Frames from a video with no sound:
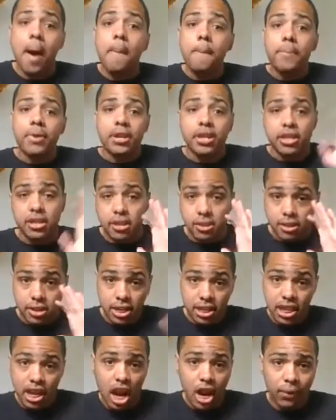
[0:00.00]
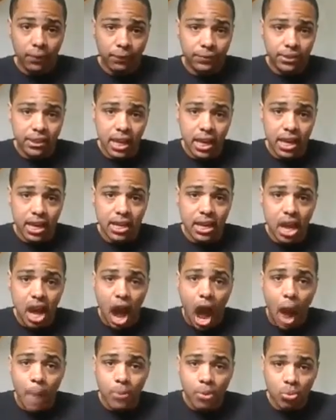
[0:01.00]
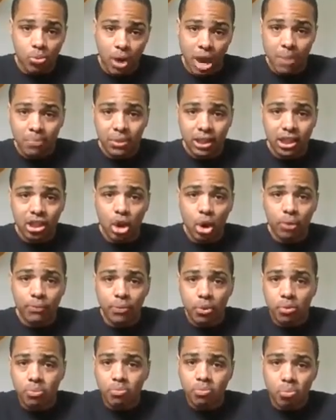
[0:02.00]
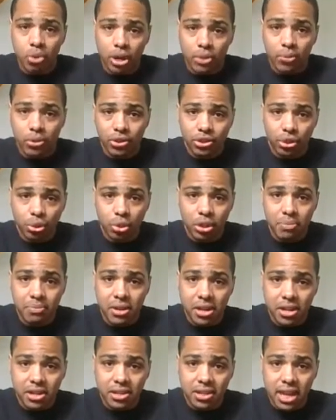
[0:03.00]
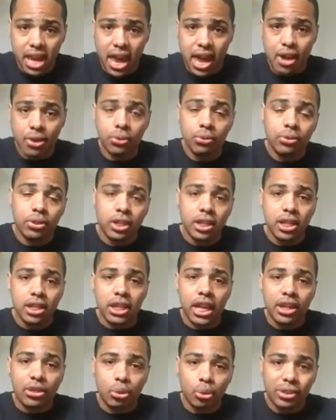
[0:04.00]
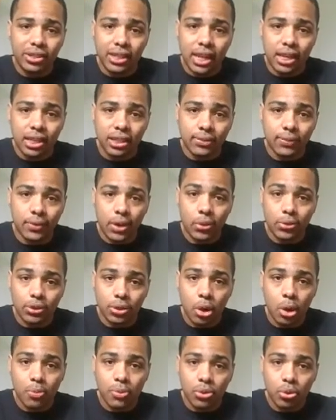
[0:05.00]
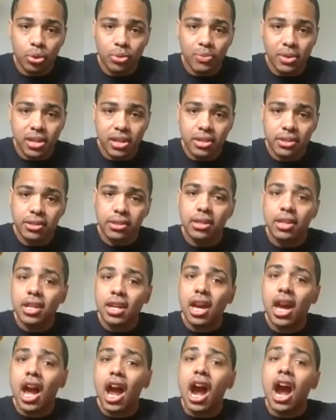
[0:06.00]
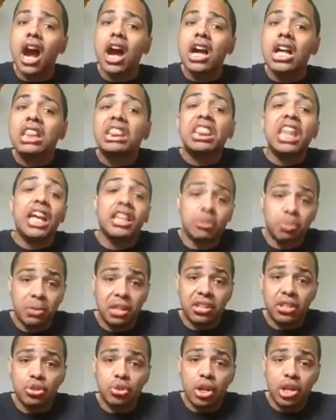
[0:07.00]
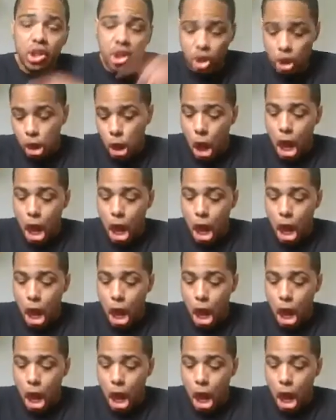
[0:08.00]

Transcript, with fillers: But enough said. I've been rambling on for pretty much three minutes now. And like three seconds from now, it's going to be three minutes. Let's play the trailer.